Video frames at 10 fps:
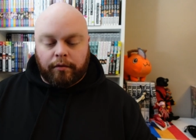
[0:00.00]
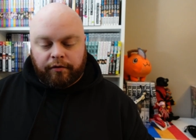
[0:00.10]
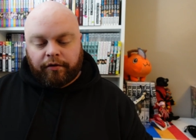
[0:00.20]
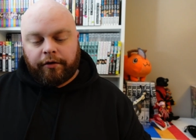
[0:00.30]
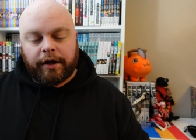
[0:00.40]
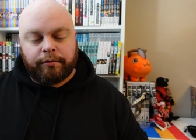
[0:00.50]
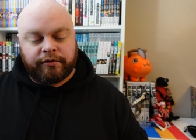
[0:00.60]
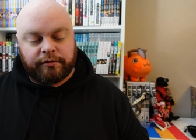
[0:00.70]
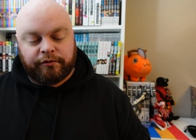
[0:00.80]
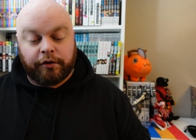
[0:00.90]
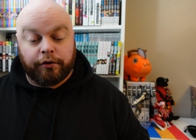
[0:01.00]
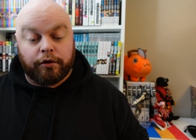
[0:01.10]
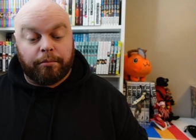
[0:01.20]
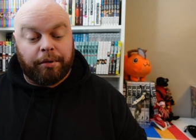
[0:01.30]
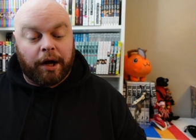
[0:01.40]
We're going to follow that with some
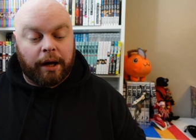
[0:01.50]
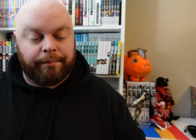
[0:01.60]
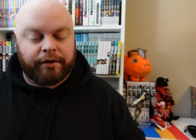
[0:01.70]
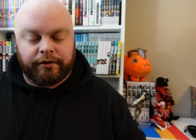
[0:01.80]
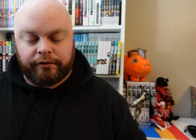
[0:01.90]
Tokyo Pop